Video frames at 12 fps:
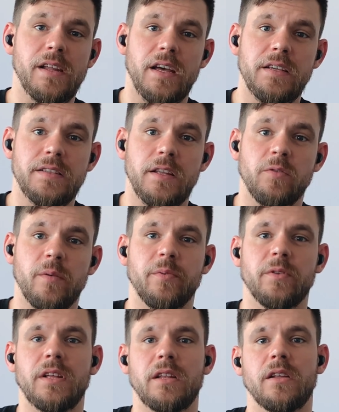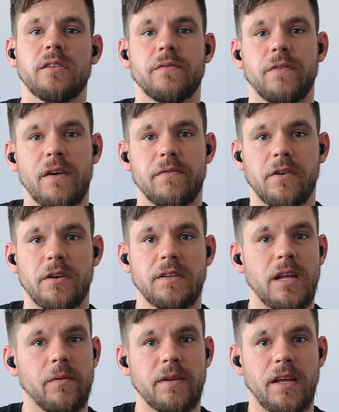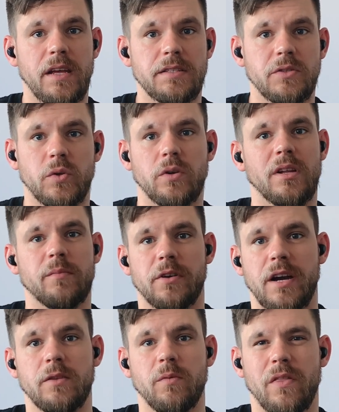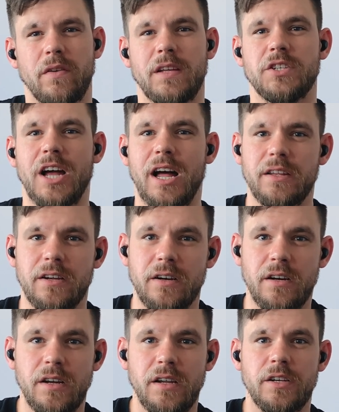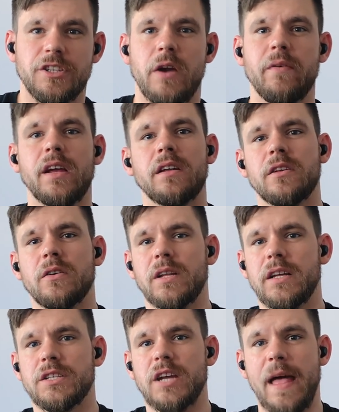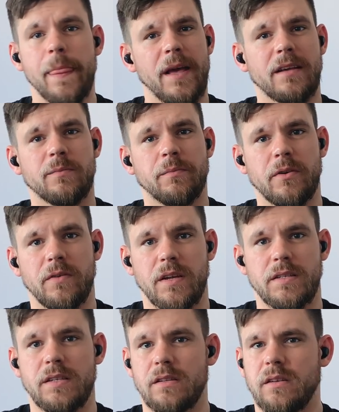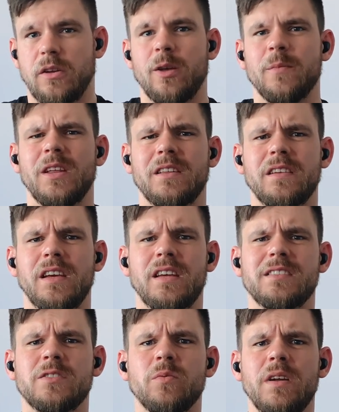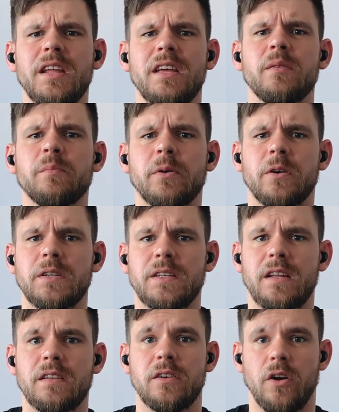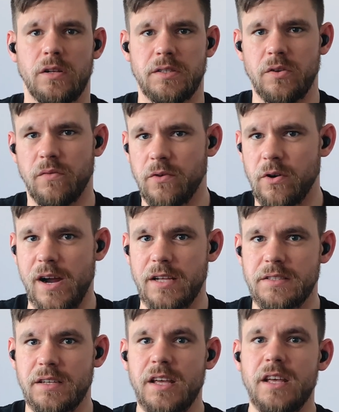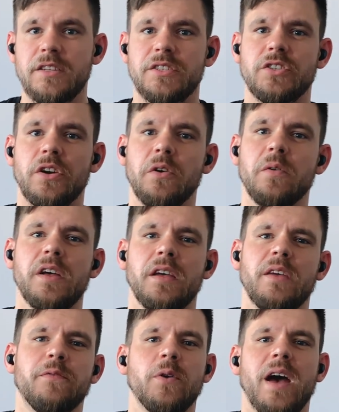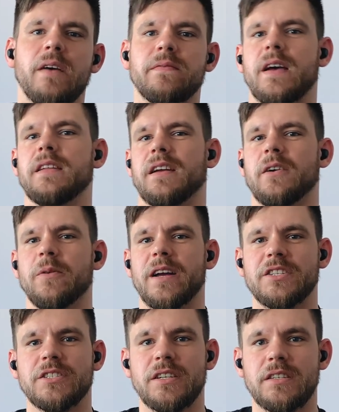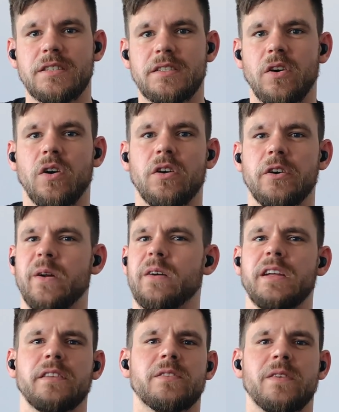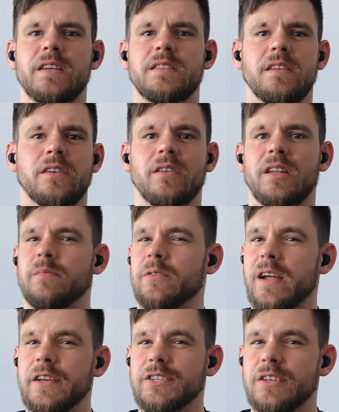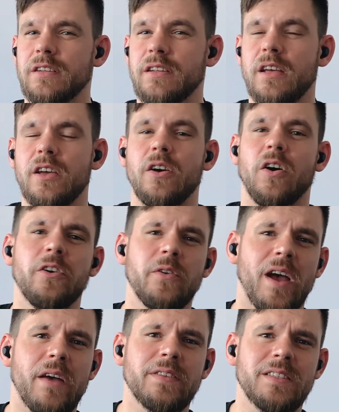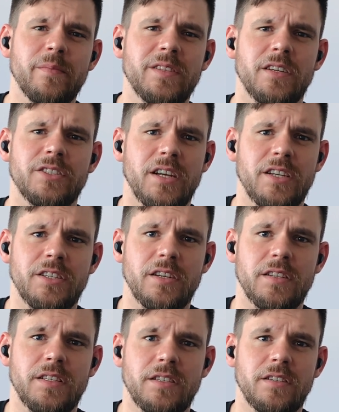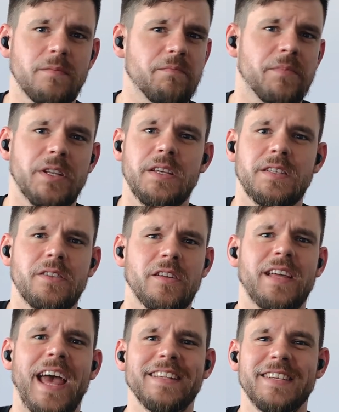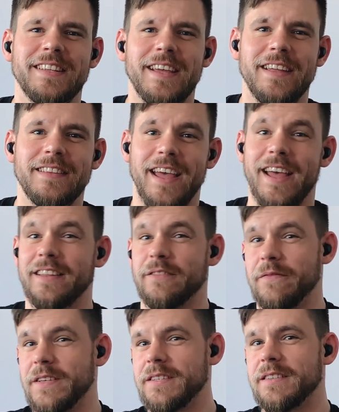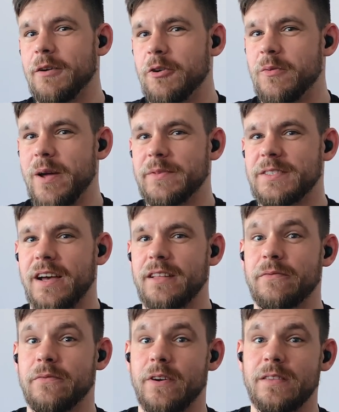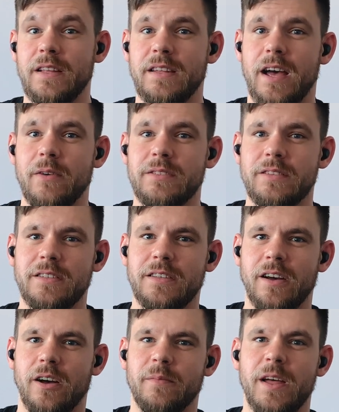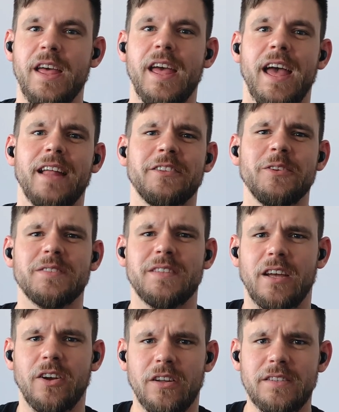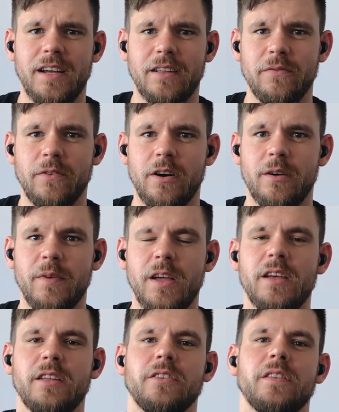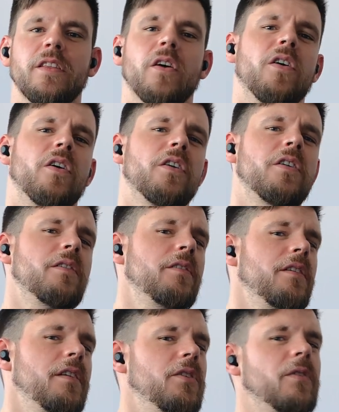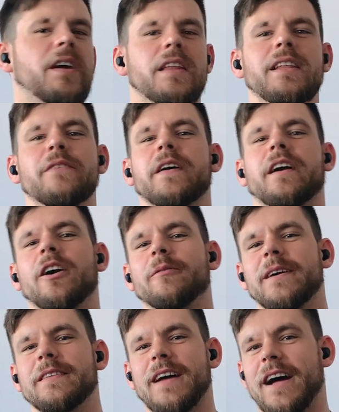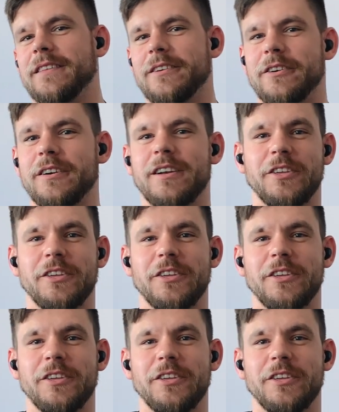nice that we put a lot of effort nowadays to collaborate with each other. Sharing knowledge and experience in the community is really important, also for us. So if you have any questions or you are interested in collaboration or you have some suggestions, please don't hesitate and visit our website frontendhouse.com and use the contact form, or you can leave a comment under